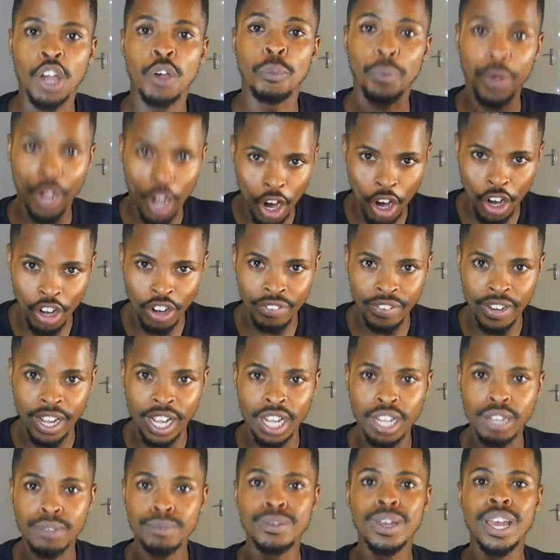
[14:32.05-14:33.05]
We are a
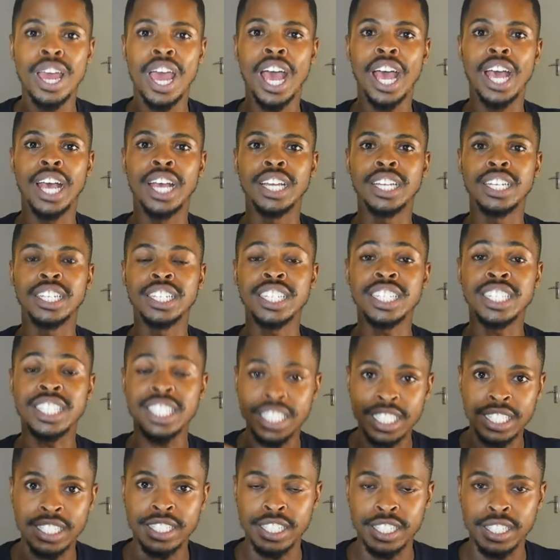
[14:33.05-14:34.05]
vibe, and it
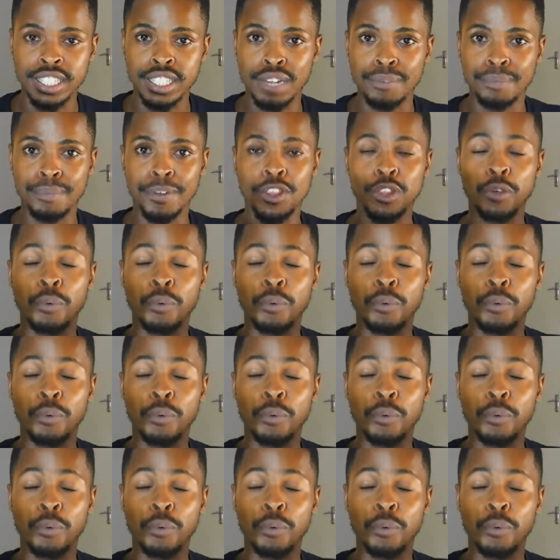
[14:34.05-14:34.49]
is December.